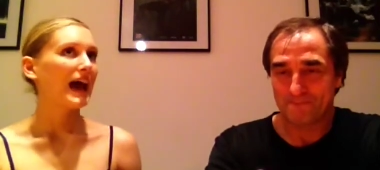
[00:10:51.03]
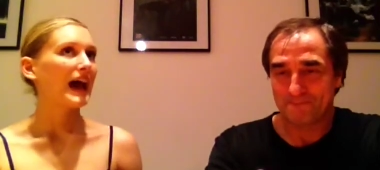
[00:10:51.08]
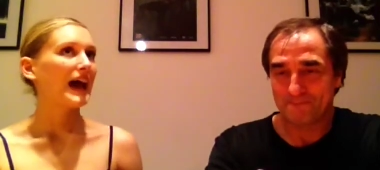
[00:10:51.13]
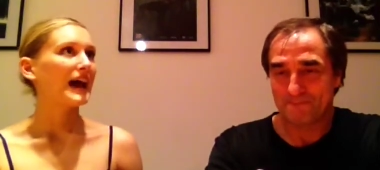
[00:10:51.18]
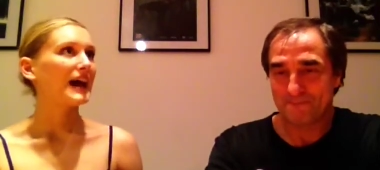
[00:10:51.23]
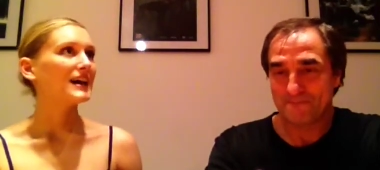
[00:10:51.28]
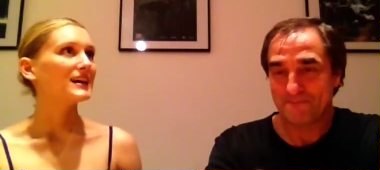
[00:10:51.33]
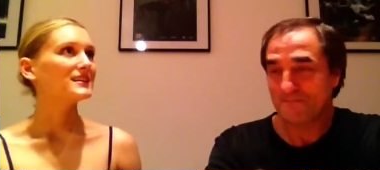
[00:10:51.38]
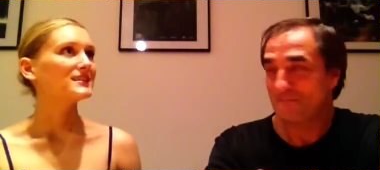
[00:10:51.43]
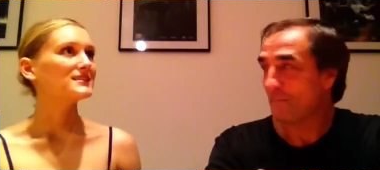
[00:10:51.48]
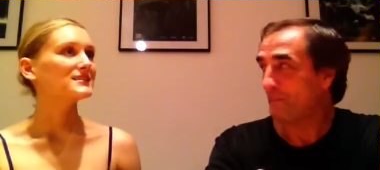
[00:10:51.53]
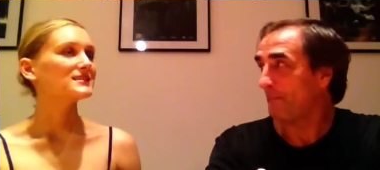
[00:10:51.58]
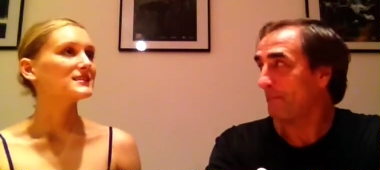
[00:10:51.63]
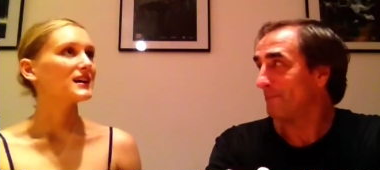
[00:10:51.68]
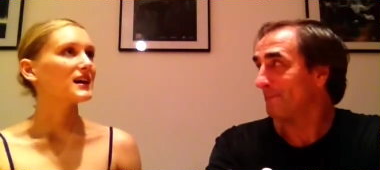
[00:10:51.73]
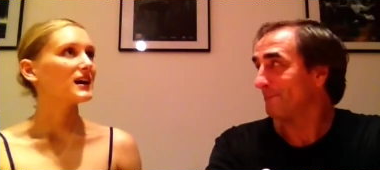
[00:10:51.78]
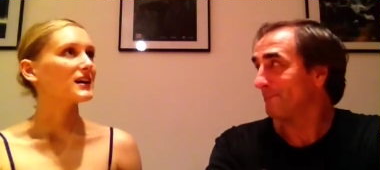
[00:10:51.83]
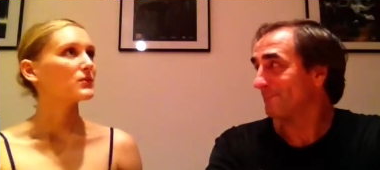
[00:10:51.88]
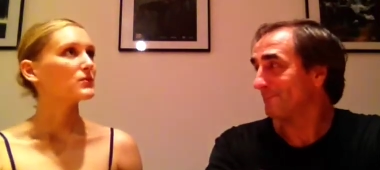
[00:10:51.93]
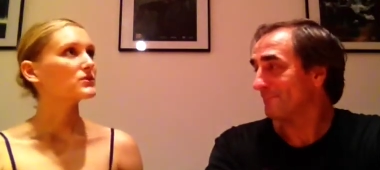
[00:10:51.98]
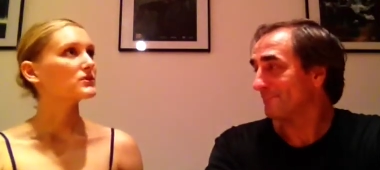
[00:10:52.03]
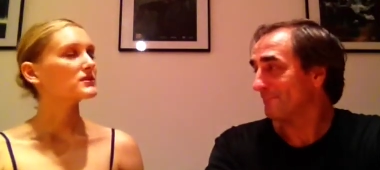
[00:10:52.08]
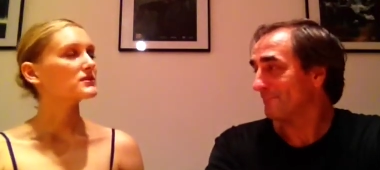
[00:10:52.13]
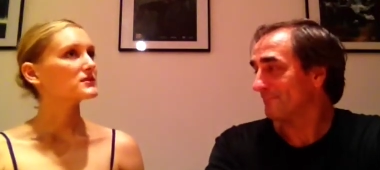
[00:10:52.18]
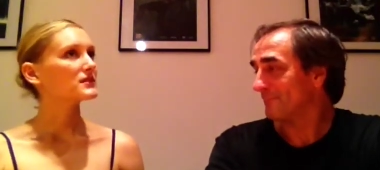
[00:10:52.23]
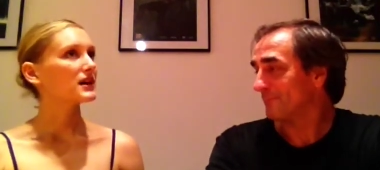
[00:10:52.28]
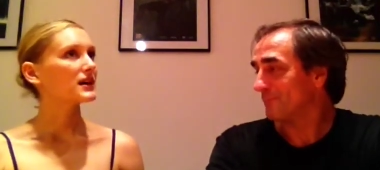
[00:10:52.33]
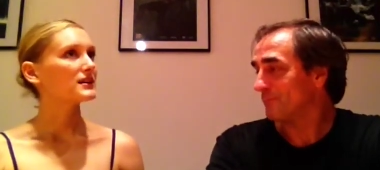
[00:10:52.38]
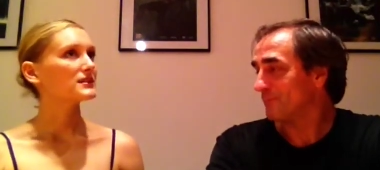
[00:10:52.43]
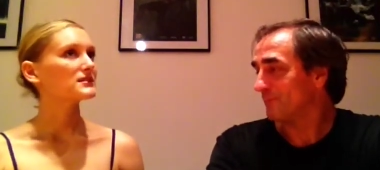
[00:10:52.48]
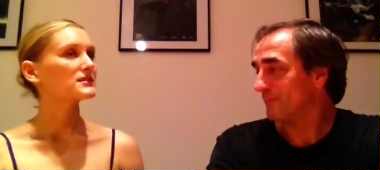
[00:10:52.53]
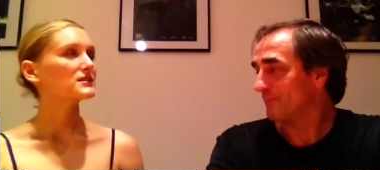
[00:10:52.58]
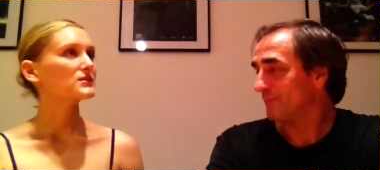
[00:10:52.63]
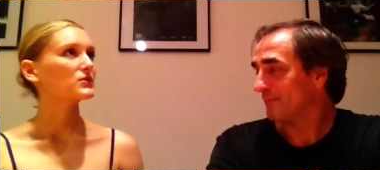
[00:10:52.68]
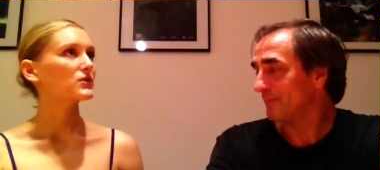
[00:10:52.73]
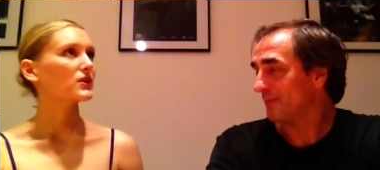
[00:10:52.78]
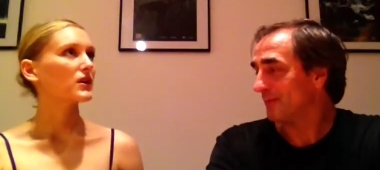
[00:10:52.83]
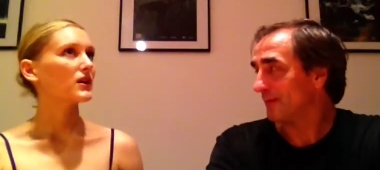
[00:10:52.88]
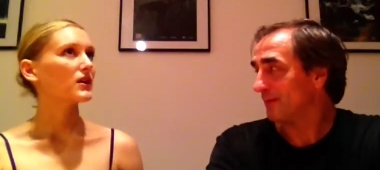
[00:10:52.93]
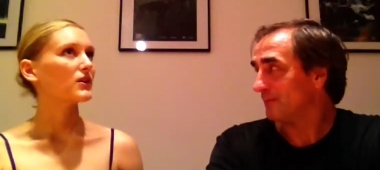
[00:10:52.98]
Speaker 1: And I wanted to
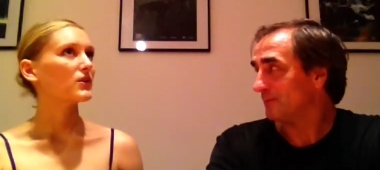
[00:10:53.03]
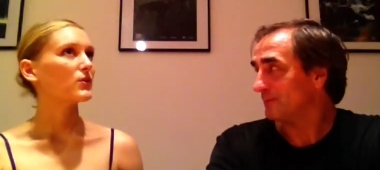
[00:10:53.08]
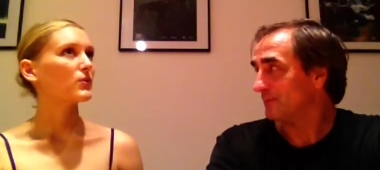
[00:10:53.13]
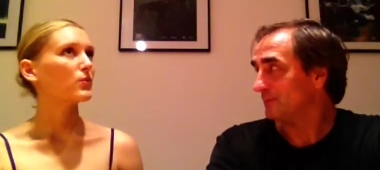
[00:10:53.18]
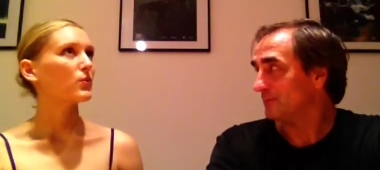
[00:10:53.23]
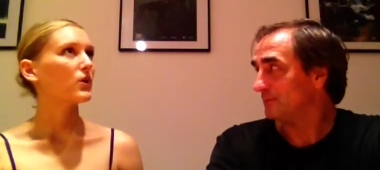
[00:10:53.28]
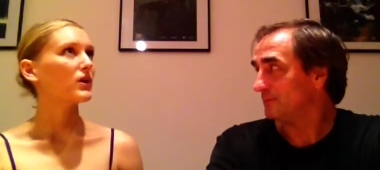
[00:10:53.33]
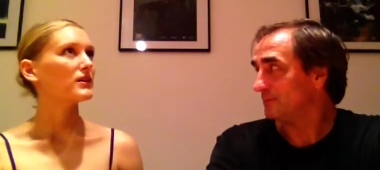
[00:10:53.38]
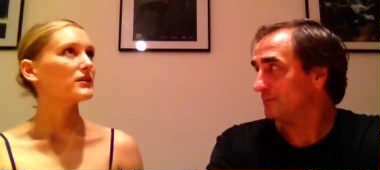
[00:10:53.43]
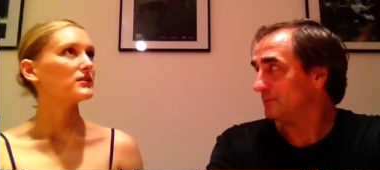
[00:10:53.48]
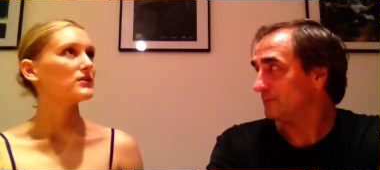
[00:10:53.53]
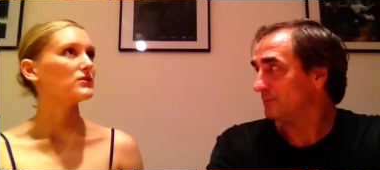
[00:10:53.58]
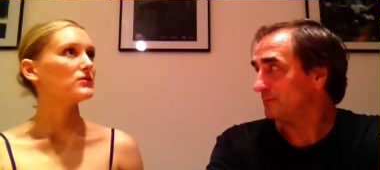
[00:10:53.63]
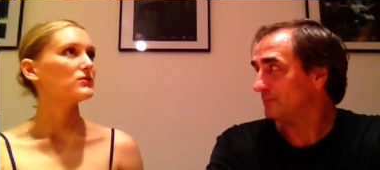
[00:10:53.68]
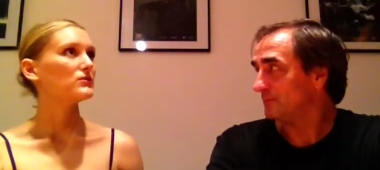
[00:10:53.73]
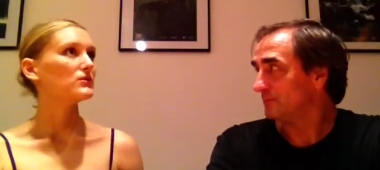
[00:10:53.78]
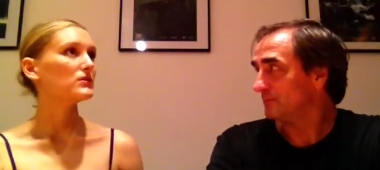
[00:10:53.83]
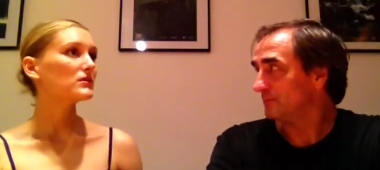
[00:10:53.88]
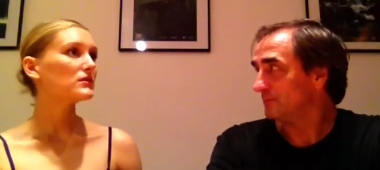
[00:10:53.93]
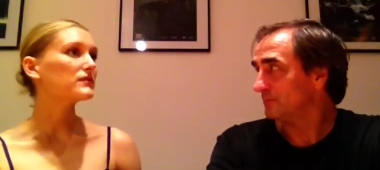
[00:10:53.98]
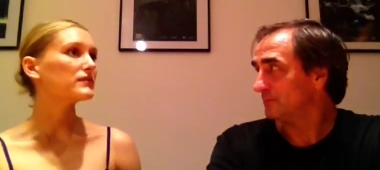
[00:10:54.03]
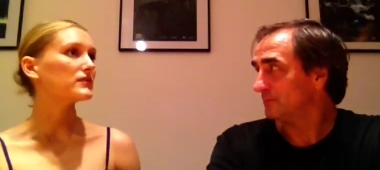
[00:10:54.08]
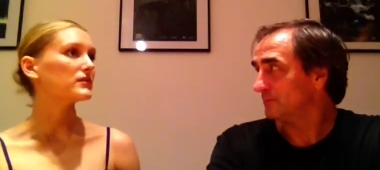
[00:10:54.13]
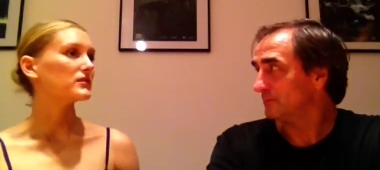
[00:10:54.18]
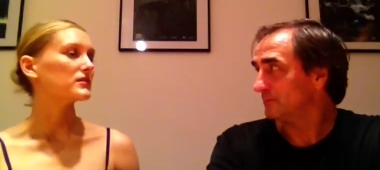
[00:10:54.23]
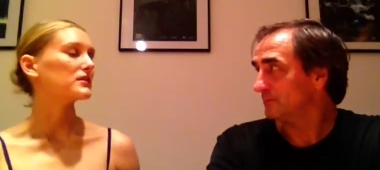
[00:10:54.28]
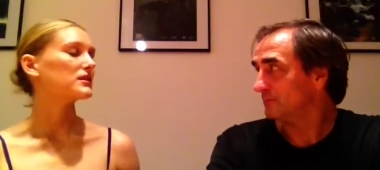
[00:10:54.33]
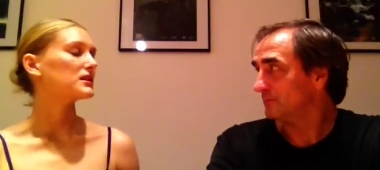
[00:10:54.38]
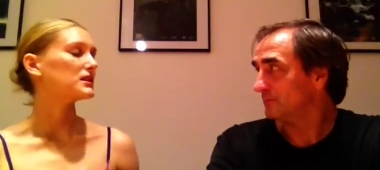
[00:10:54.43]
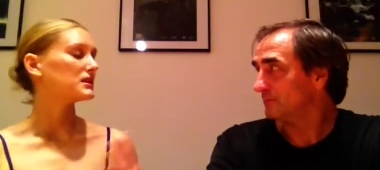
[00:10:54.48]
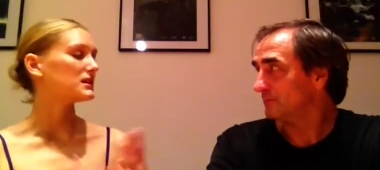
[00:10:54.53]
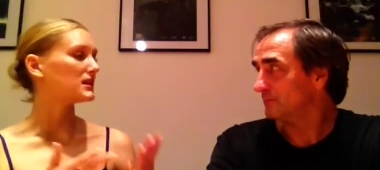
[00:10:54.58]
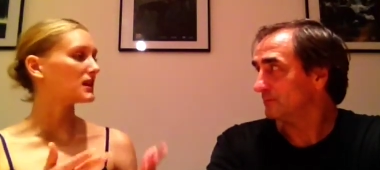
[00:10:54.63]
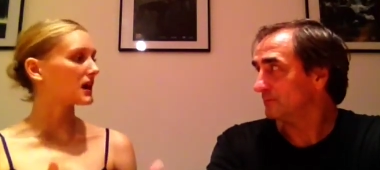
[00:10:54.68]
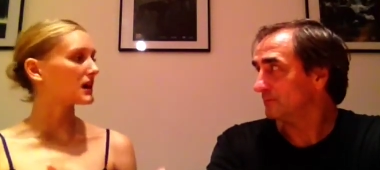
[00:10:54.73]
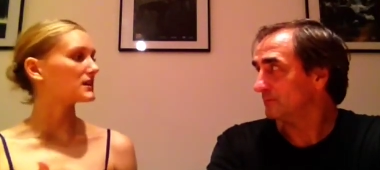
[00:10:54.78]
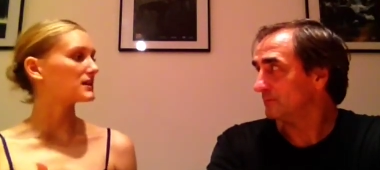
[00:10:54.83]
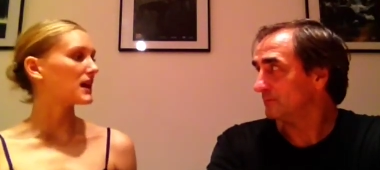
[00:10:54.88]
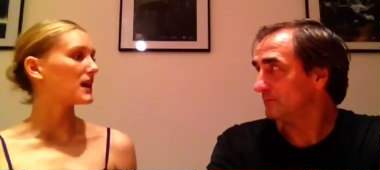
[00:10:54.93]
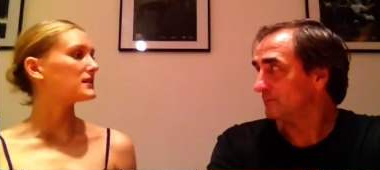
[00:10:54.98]
ask uh, what you look for in
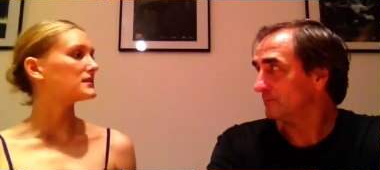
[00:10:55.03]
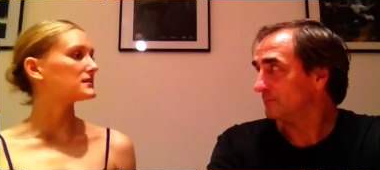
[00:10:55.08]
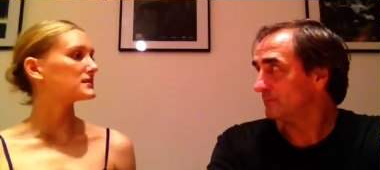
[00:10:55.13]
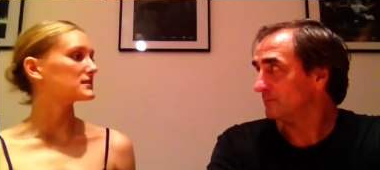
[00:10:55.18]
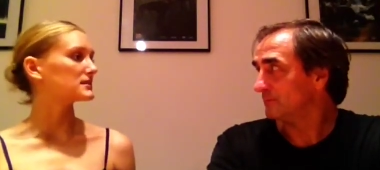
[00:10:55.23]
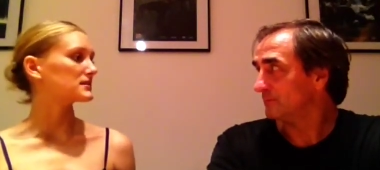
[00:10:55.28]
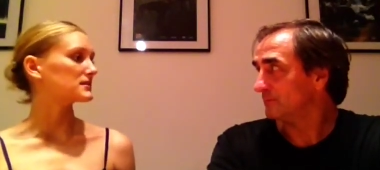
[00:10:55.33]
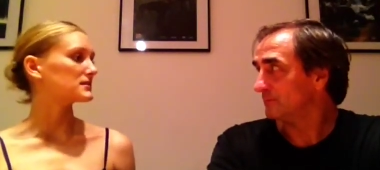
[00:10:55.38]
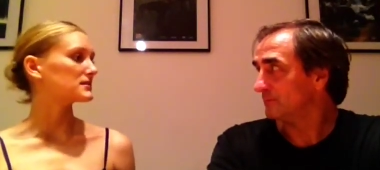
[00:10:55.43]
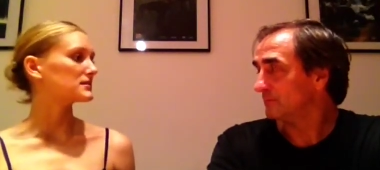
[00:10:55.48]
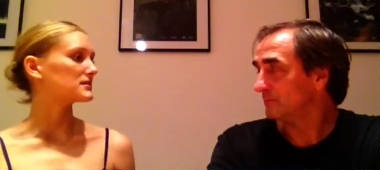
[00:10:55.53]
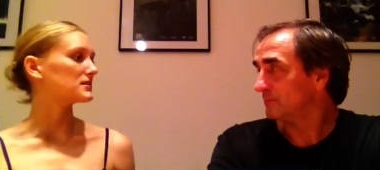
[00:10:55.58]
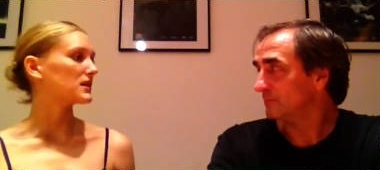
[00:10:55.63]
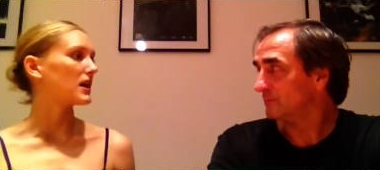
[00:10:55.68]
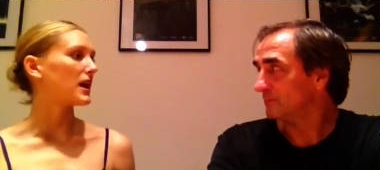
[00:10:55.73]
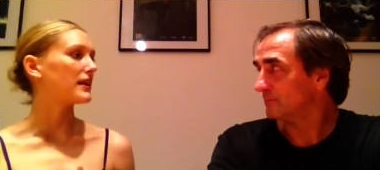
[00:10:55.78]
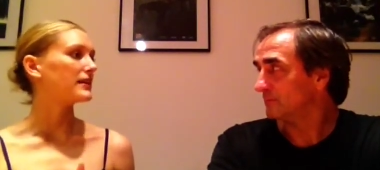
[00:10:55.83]
young dancers,